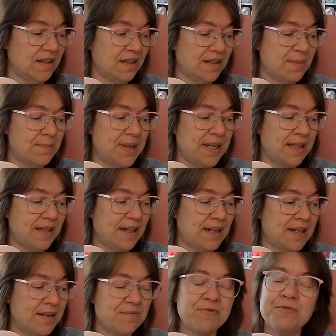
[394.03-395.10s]

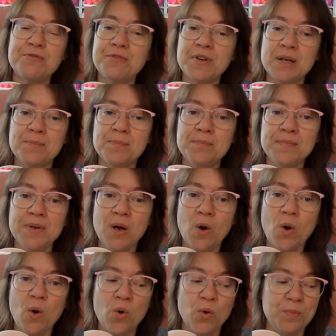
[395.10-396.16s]

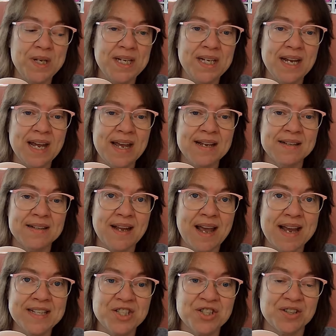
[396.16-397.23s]
Hobie and
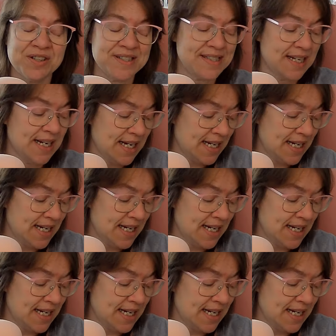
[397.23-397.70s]
Ice Yarns.